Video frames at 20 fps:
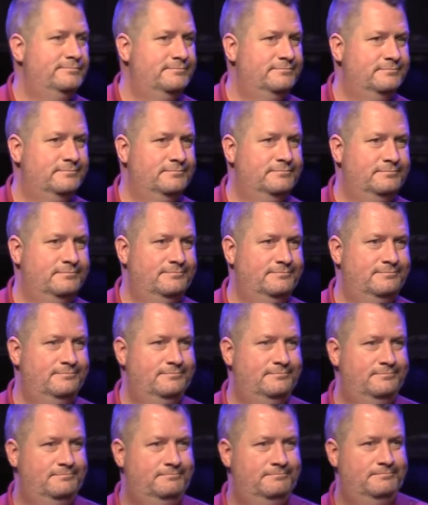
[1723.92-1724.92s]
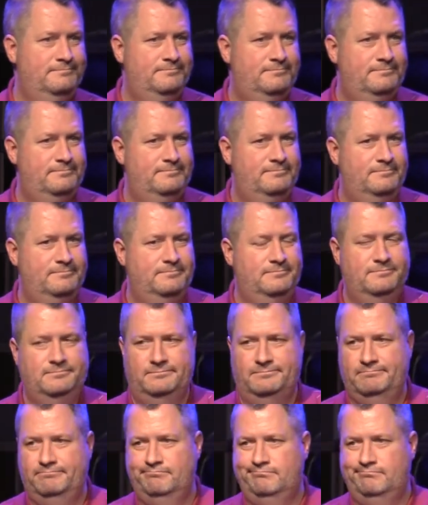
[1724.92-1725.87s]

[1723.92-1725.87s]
(silence)